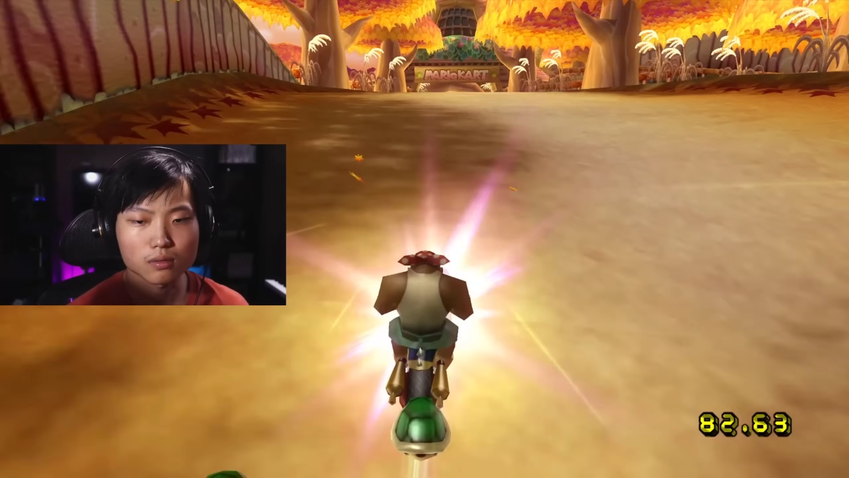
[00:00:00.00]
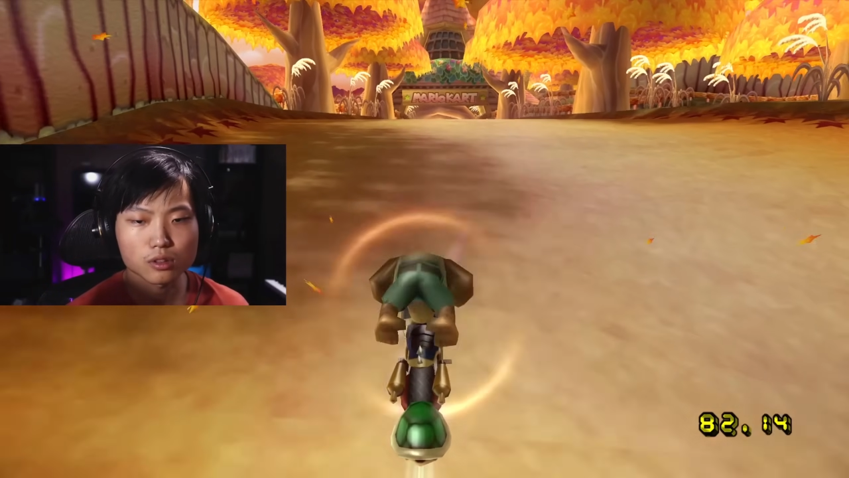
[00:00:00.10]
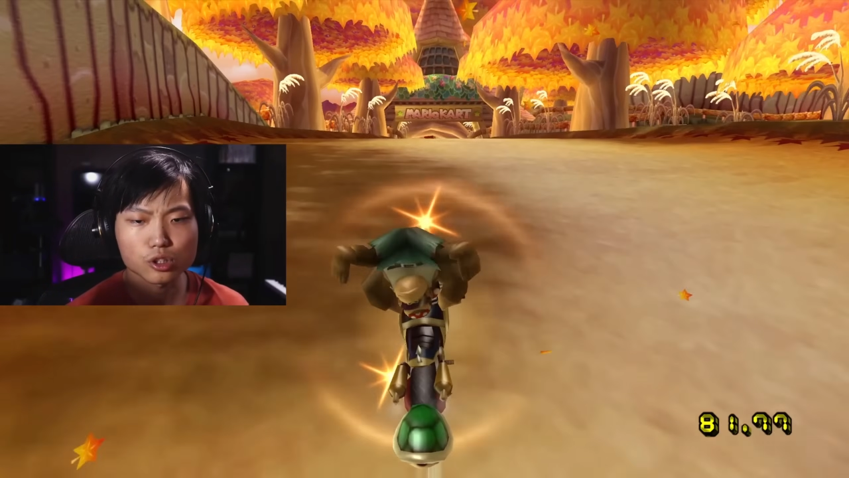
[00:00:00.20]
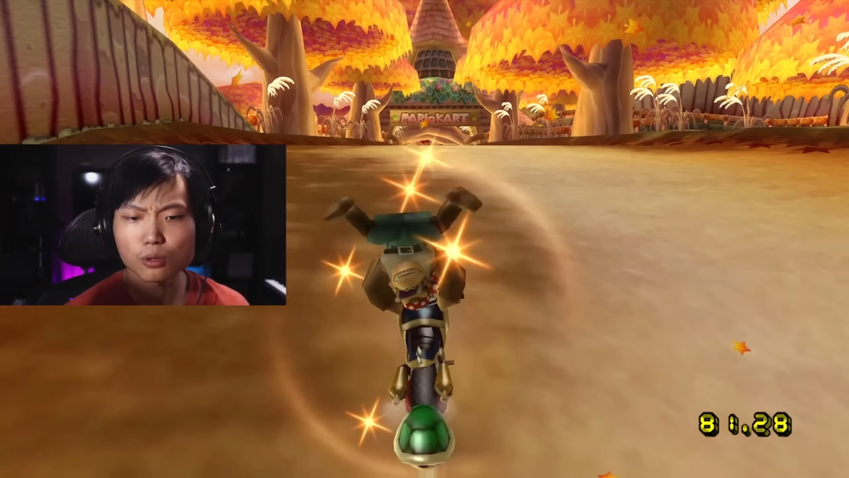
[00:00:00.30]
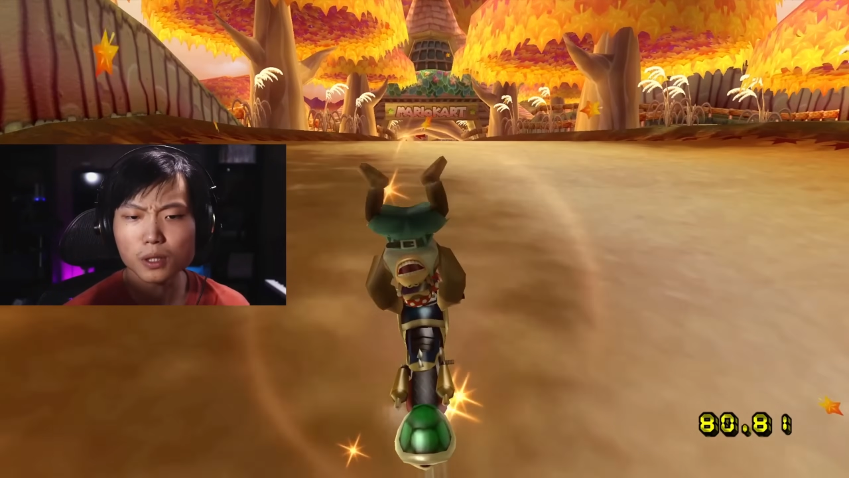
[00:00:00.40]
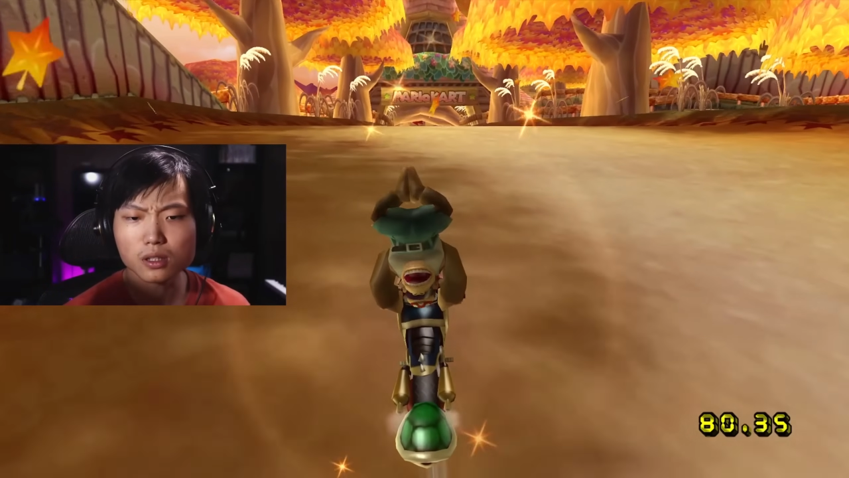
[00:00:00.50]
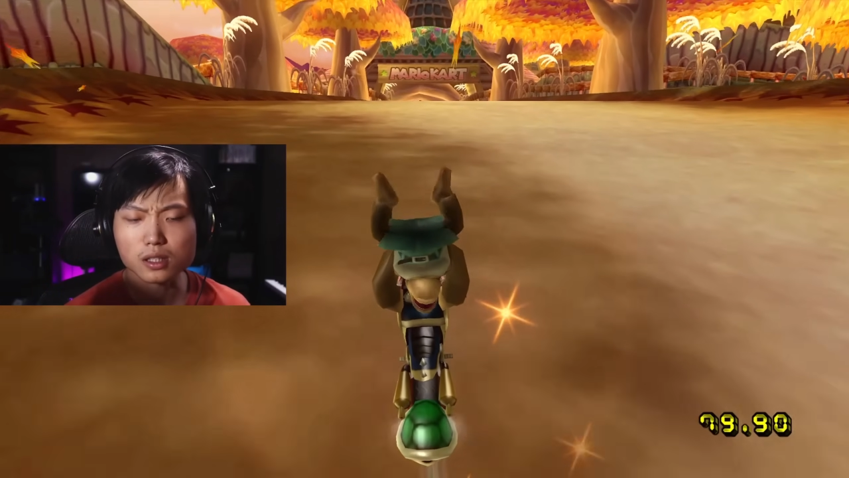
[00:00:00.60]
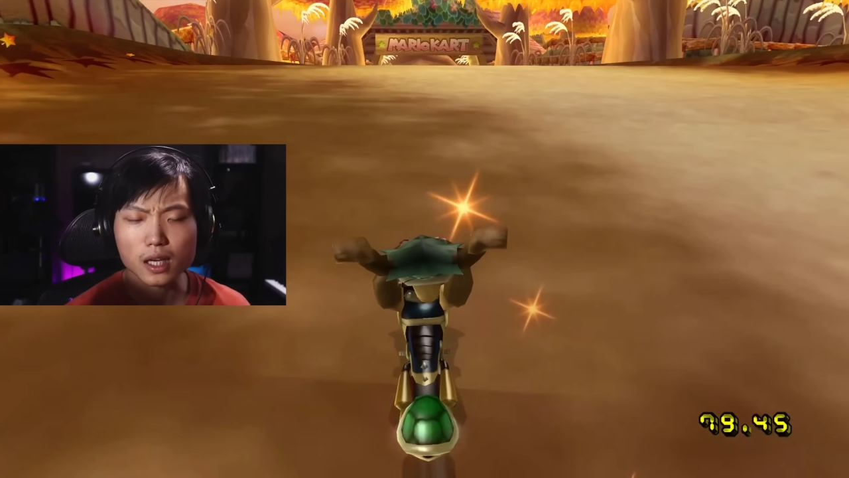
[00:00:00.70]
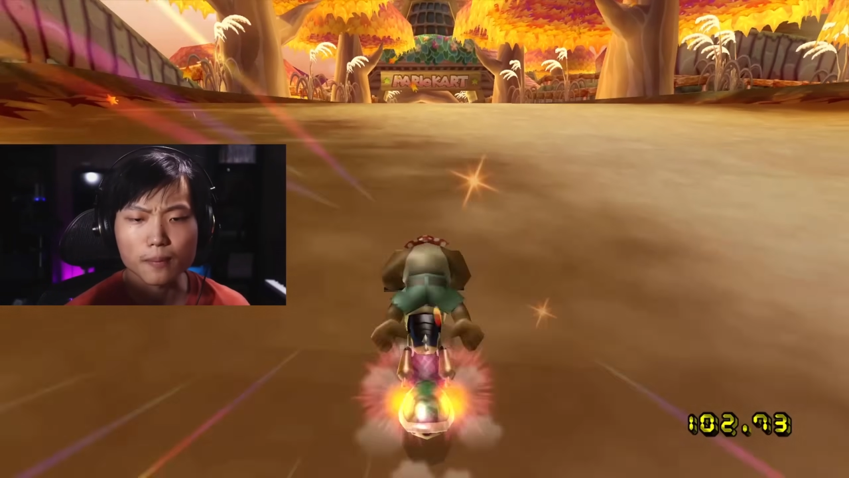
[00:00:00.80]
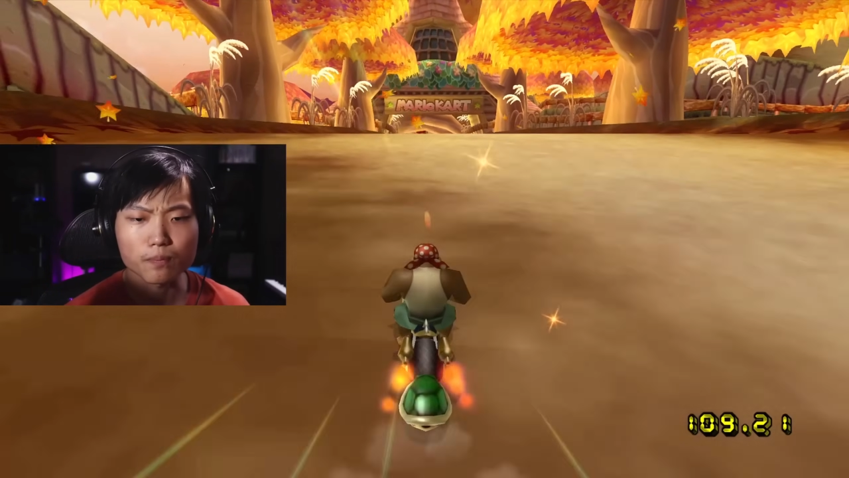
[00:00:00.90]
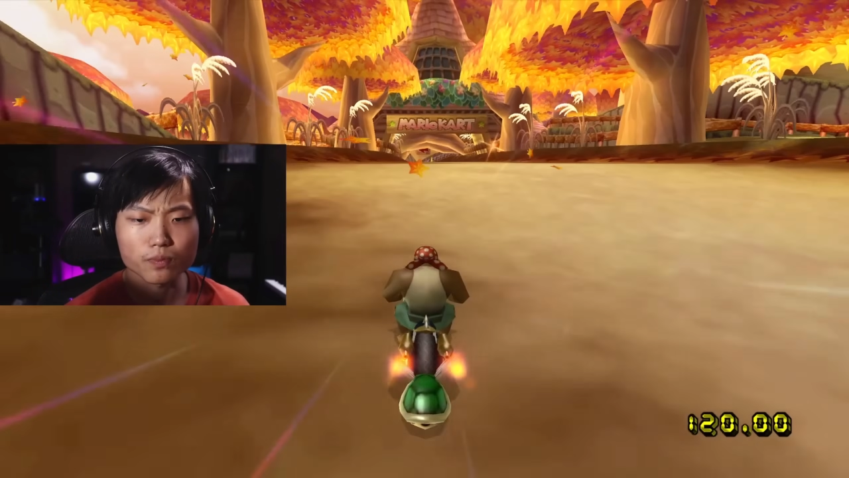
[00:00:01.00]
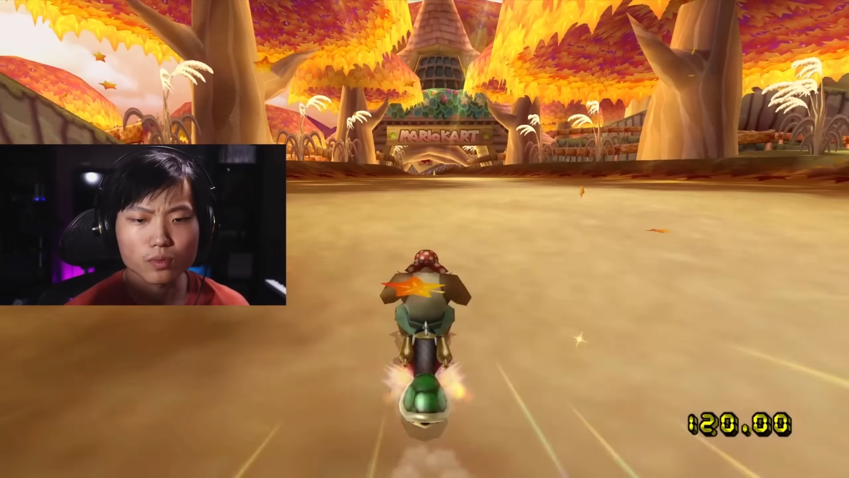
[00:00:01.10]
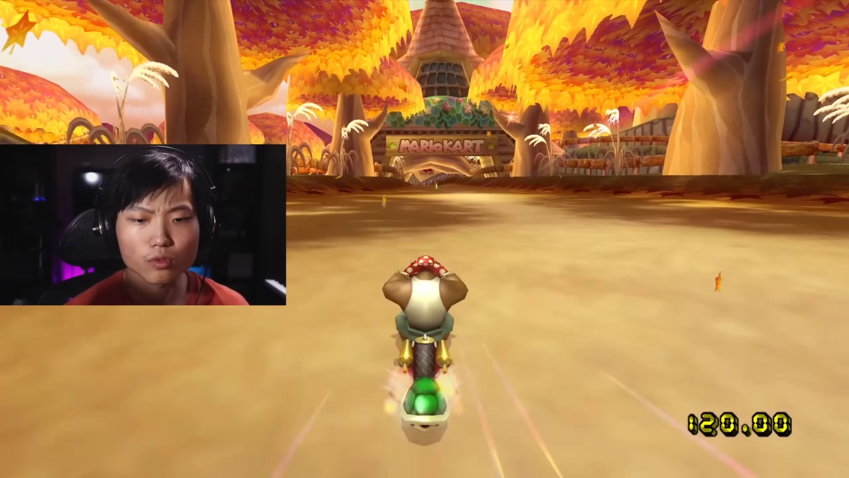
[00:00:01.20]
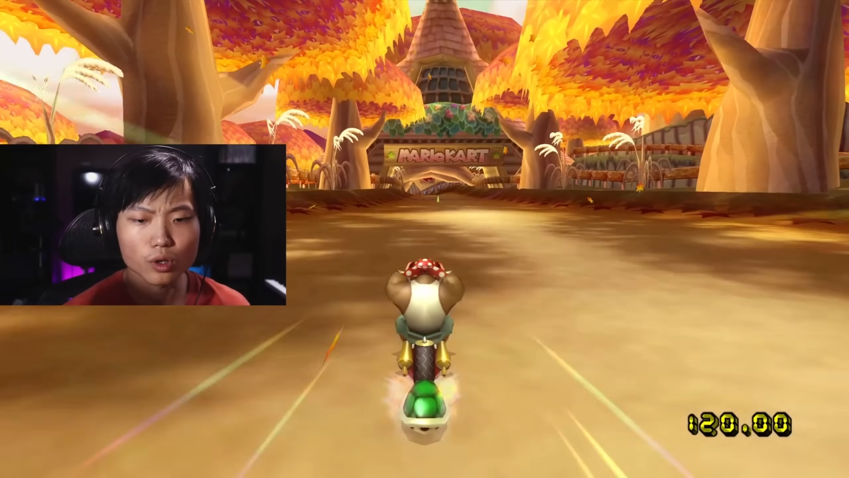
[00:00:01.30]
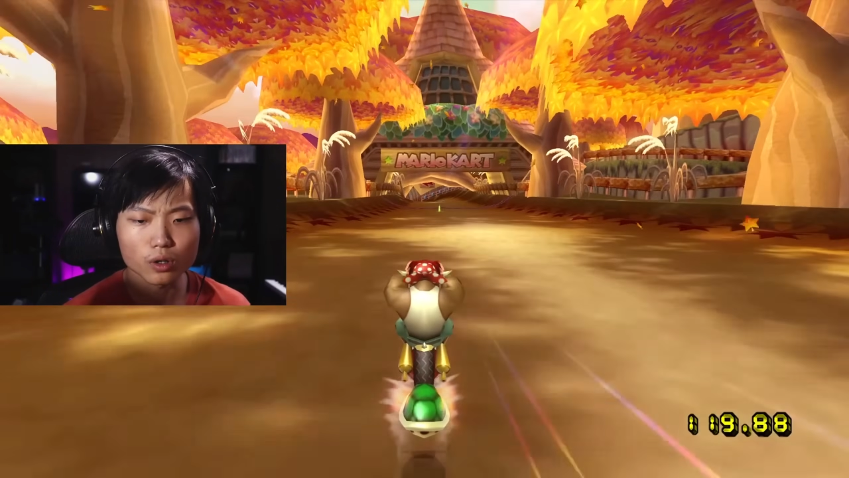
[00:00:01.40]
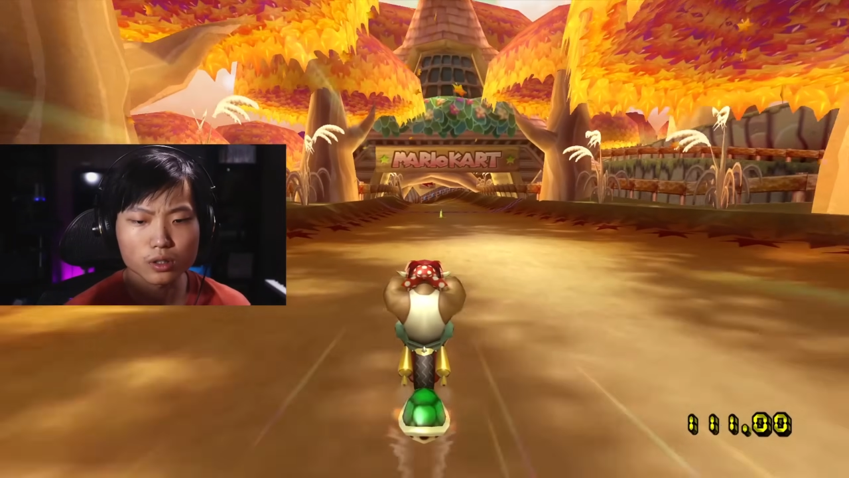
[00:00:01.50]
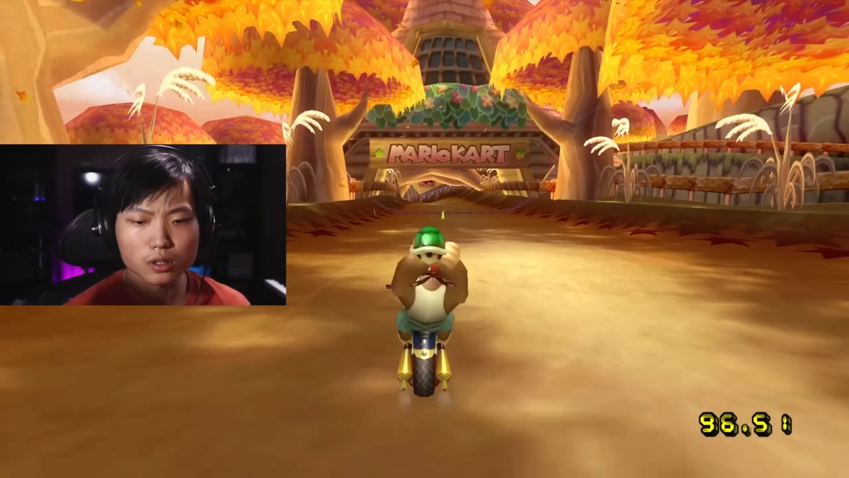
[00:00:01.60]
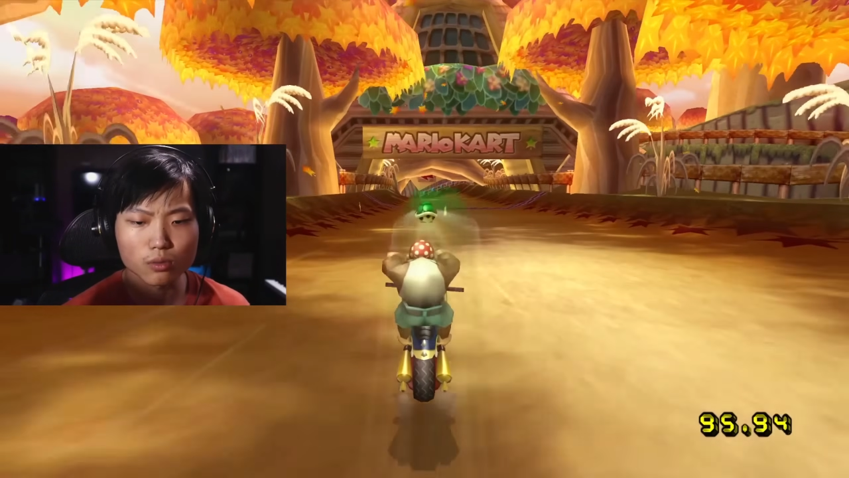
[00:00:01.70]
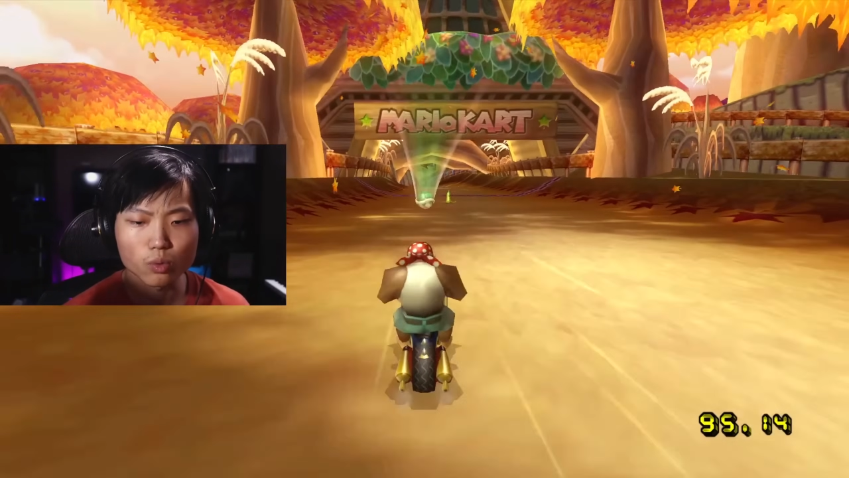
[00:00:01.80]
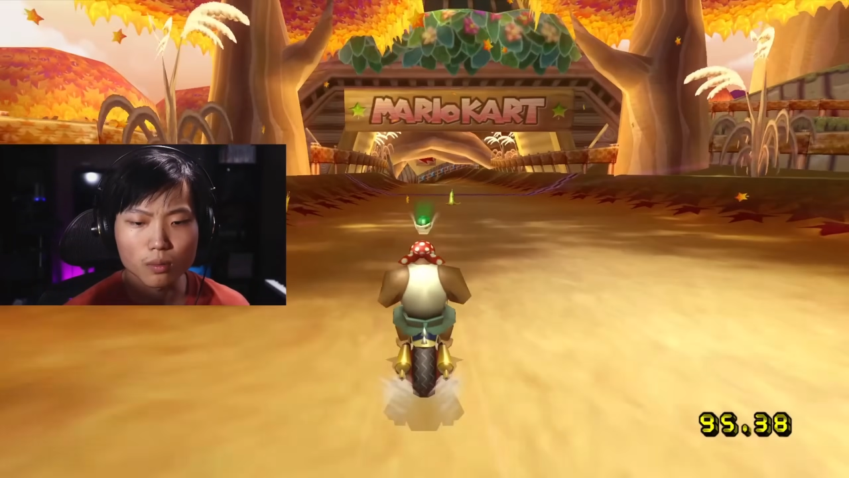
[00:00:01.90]
should be the same, regardless
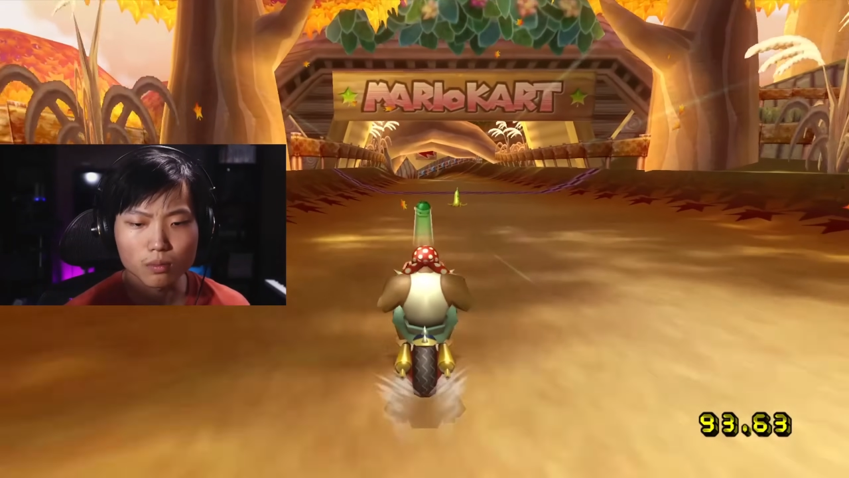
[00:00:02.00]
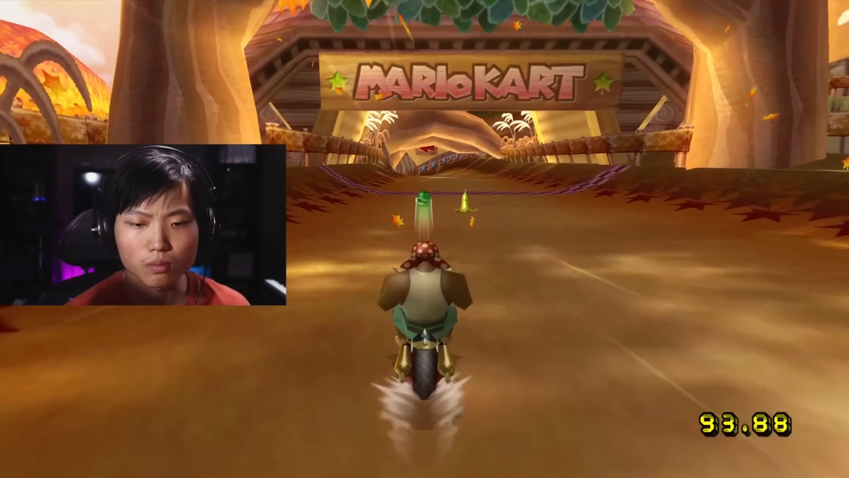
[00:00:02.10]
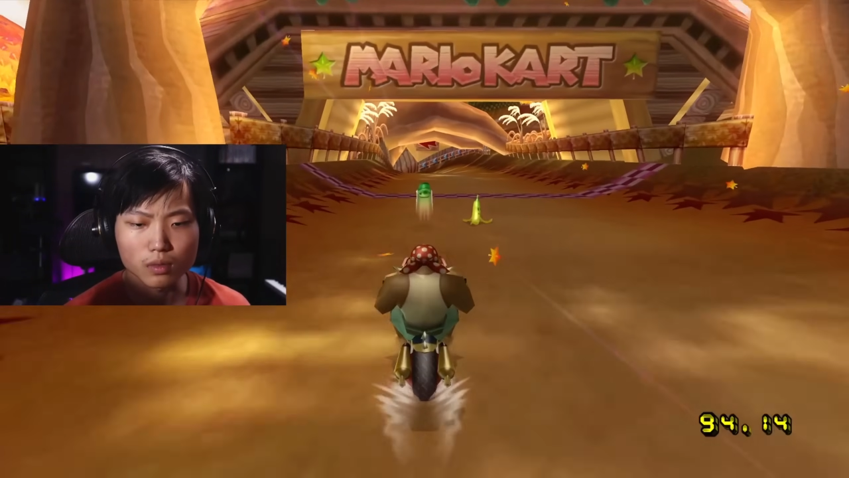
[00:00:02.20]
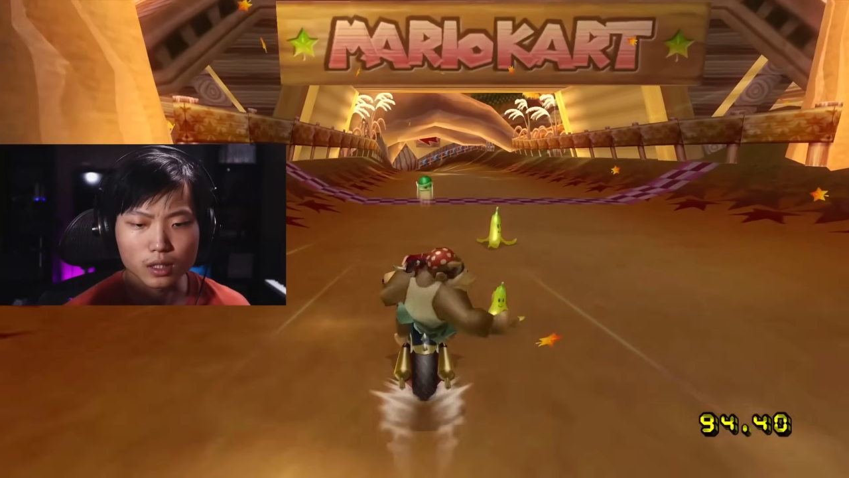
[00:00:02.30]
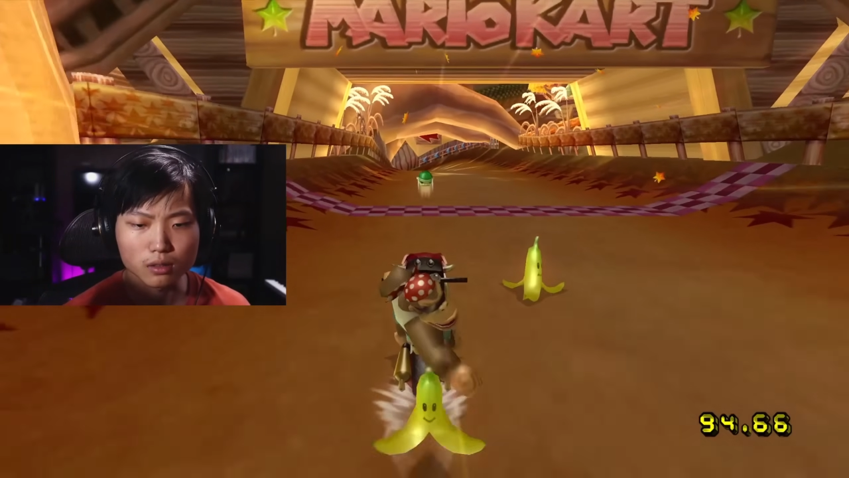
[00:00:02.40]
of what, like,